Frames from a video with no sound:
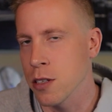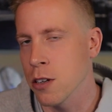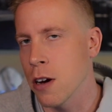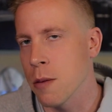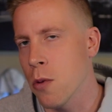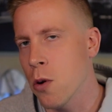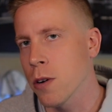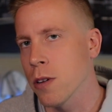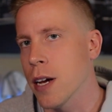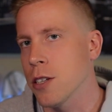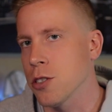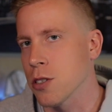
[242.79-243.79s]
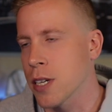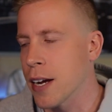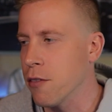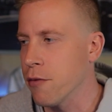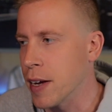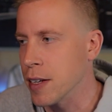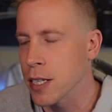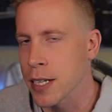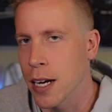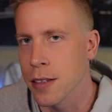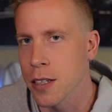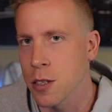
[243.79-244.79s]
I'm more or less just kind of venting
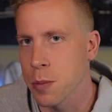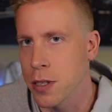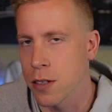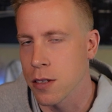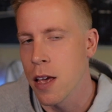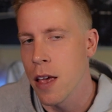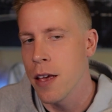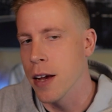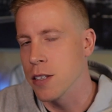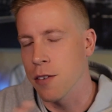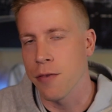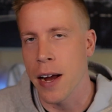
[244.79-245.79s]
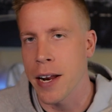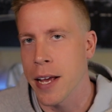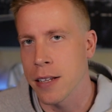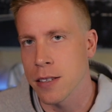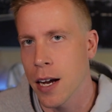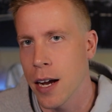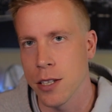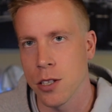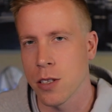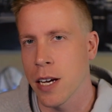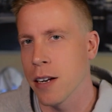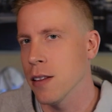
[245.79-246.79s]
on this because as a finance guy,
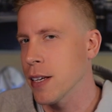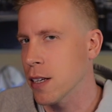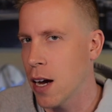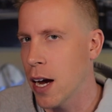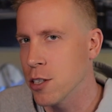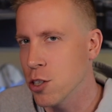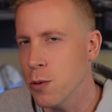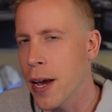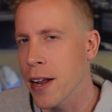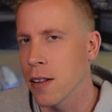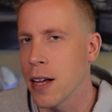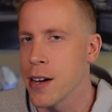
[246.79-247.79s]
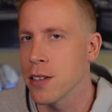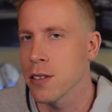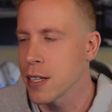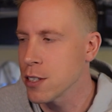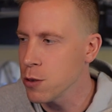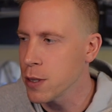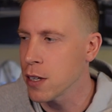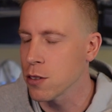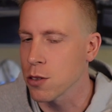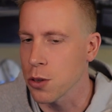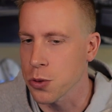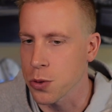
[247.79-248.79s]
just kind of like, I do analyze this, I do get on
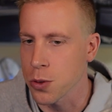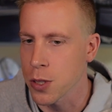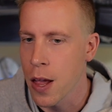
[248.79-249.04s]
socials,